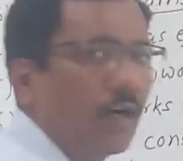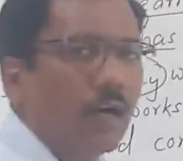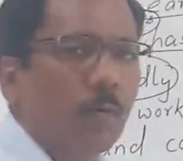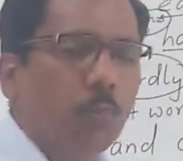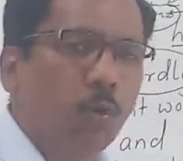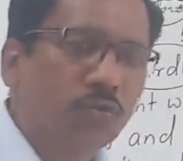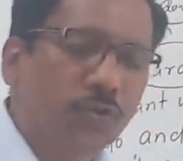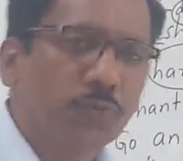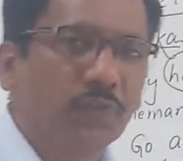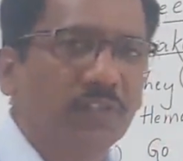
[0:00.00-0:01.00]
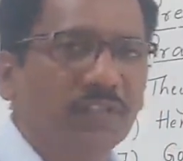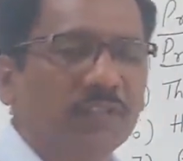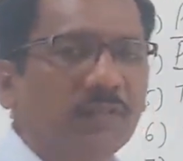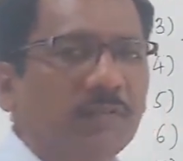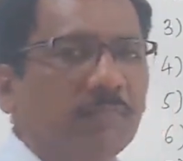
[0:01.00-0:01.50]
a positive word.
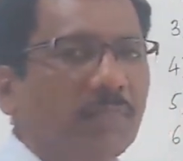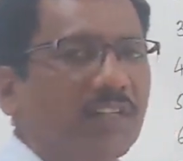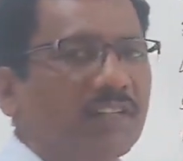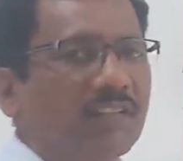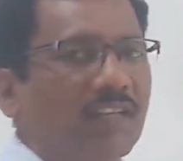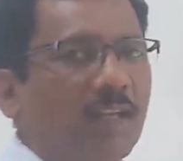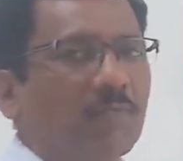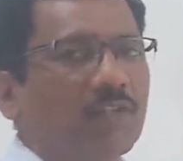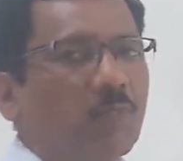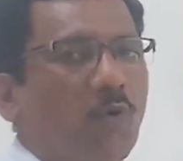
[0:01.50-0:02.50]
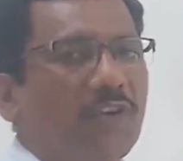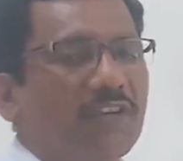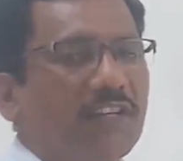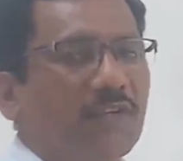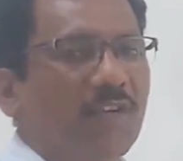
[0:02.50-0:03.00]
Please keep this
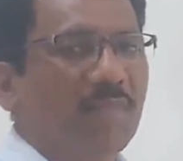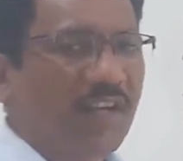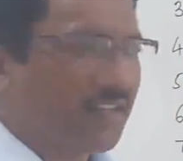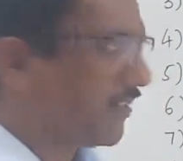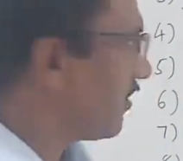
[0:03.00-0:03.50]
point in your mind.